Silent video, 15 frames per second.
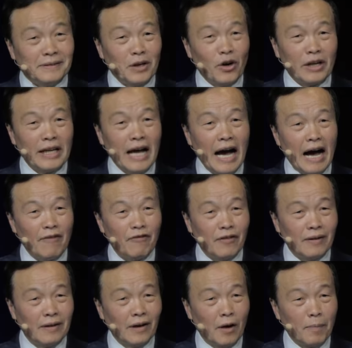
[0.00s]
Only half
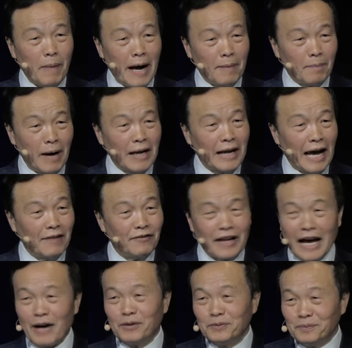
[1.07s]
of my life
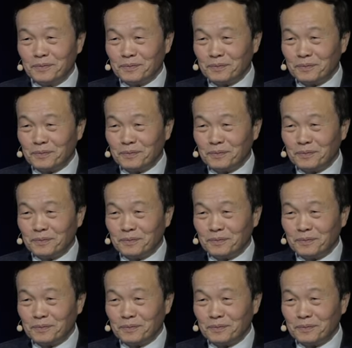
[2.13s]
now.